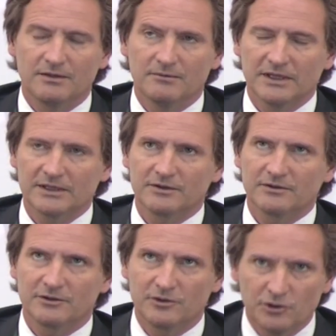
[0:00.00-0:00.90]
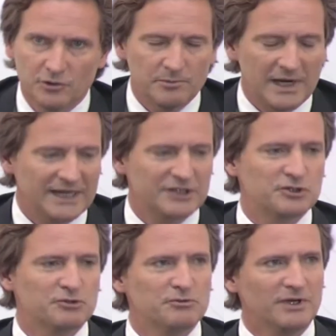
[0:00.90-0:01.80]
well, go back
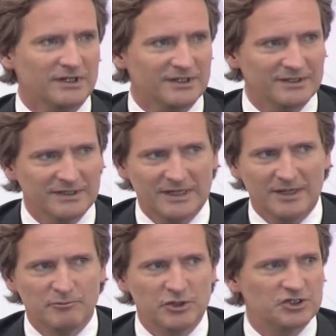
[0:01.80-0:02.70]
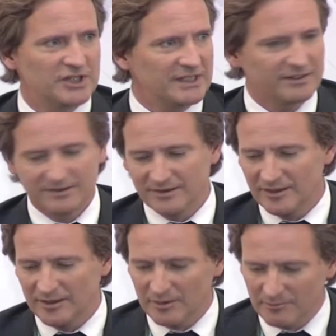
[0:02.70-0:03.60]
to budget
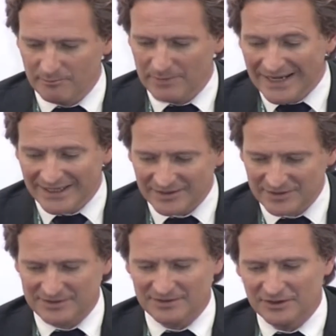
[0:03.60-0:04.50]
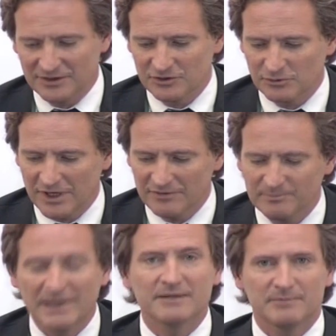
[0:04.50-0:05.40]
balance, to
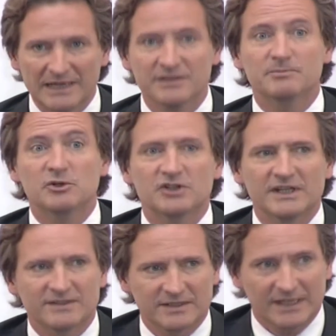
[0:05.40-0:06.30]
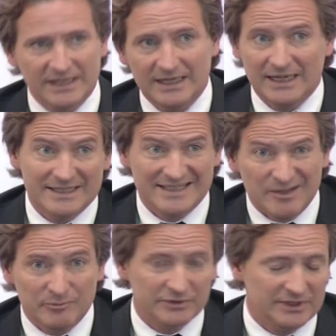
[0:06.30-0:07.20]
have balanced budgets
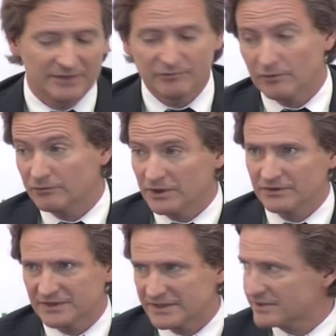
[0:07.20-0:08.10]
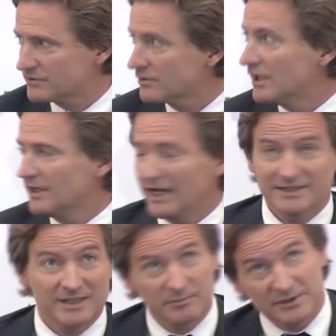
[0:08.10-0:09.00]
ASAP, and for France it's
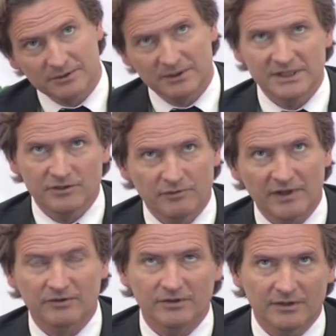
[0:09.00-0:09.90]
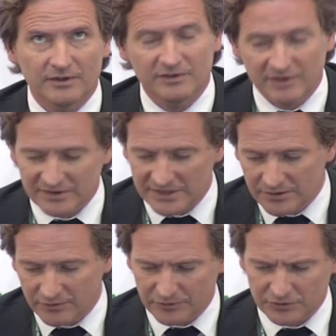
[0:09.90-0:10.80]
ASAP is only 2016,
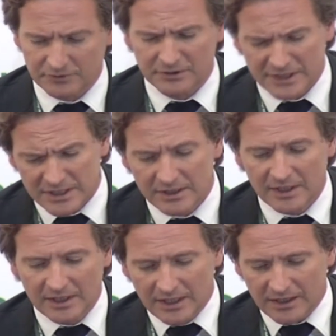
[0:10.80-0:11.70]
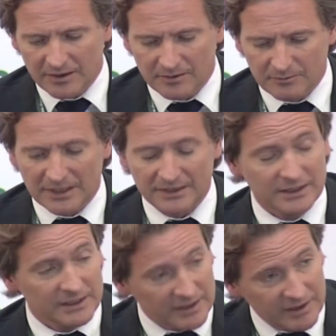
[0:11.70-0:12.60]
unfortunately. Well,
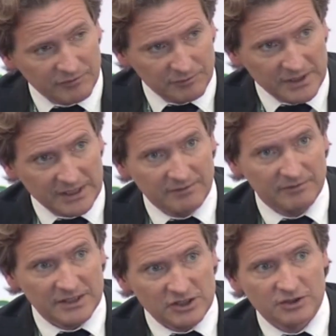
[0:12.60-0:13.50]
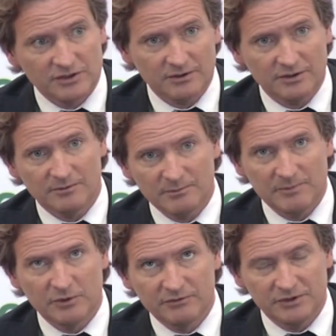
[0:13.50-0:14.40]
if each
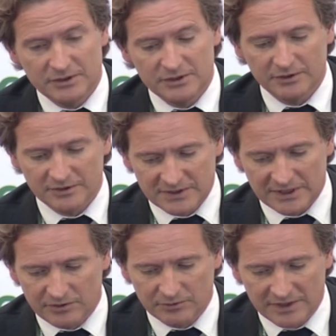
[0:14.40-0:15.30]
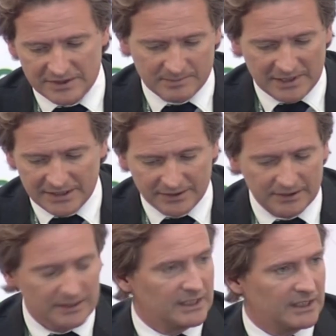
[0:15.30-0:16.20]
member of the union stick to this plan,
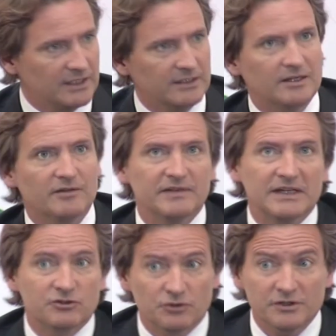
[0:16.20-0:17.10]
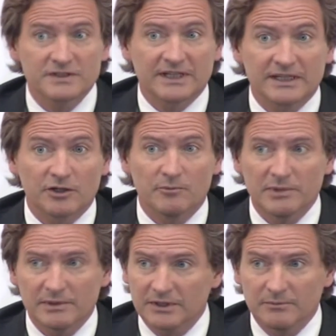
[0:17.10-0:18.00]
I think trust can
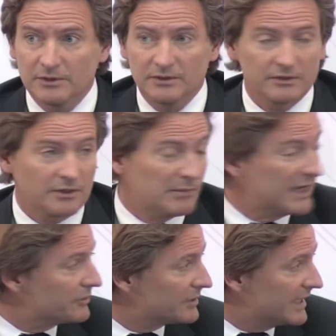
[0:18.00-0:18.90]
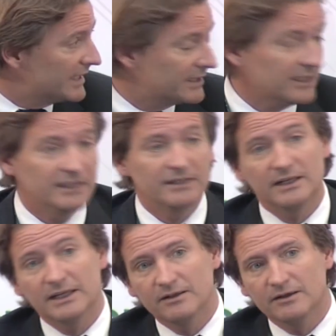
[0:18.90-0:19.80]
come back again, and
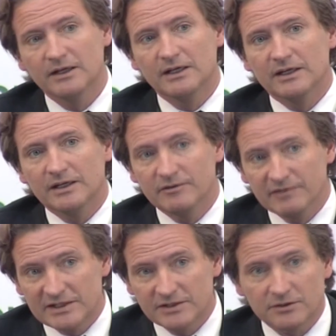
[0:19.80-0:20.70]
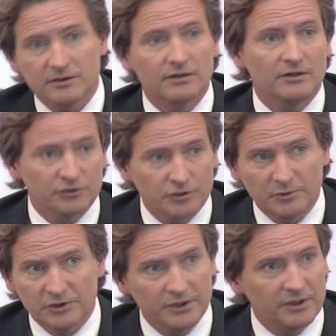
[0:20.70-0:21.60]
then investor,
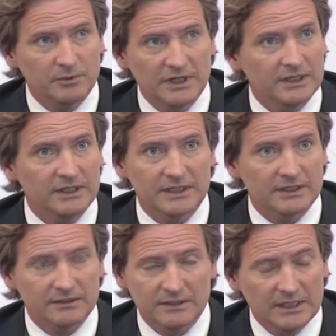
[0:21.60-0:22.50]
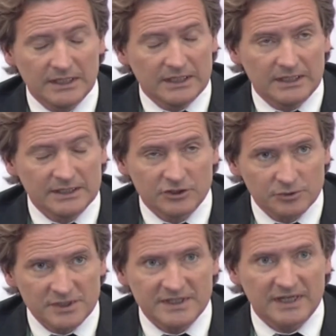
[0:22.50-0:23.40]
entrepreneur will
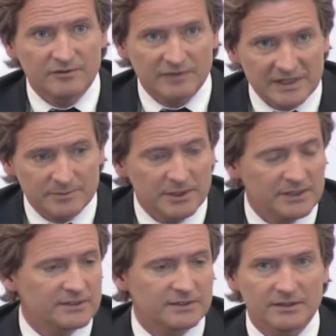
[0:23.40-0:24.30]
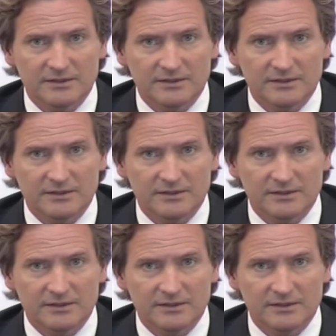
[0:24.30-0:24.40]
increase their investments,